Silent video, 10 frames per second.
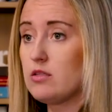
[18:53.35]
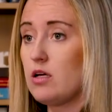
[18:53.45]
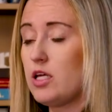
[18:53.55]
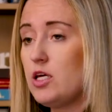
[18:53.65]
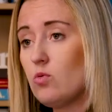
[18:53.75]

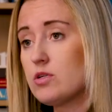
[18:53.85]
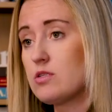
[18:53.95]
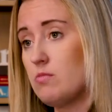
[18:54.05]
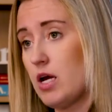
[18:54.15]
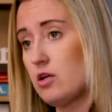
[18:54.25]
That he was
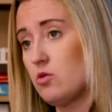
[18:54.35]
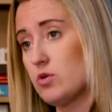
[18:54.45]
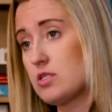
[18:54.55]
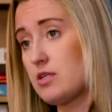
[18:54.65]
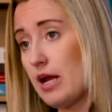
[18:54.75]
the man who
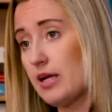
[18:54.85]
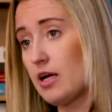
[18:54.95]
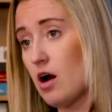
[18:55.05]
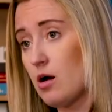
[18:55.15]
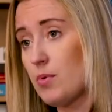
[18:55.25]
was standing
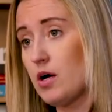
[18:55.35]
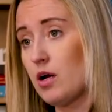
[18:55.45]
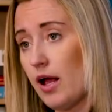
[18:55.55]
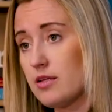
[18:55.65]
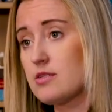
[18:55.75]
up
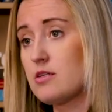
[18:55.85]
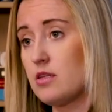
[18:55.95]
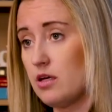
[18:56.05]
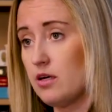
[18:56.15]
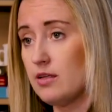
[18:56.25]
against
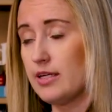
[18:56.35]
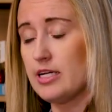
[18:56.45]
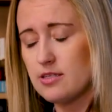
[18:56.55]
the elites.